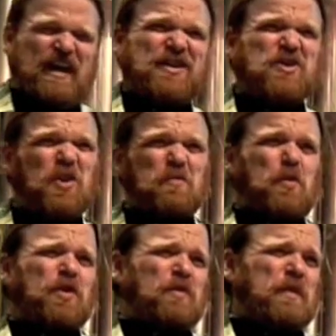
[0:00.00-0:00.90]
and
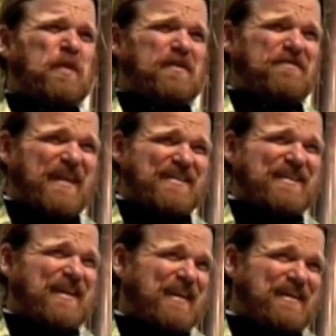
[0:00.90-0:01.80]
turmoil, when we are
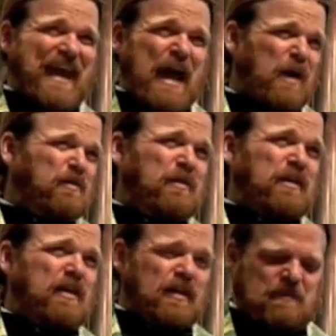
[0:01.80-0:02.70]
facing down
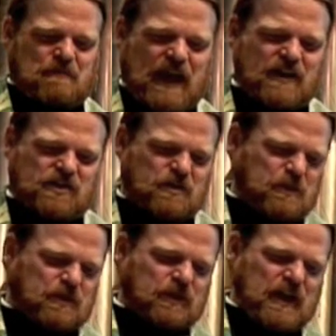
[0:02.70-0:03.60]
the
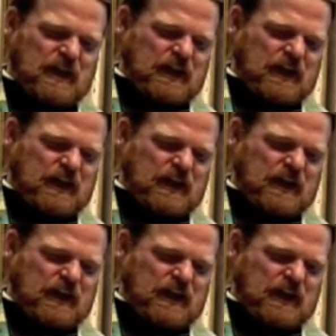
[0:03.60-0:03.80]
unimaginable,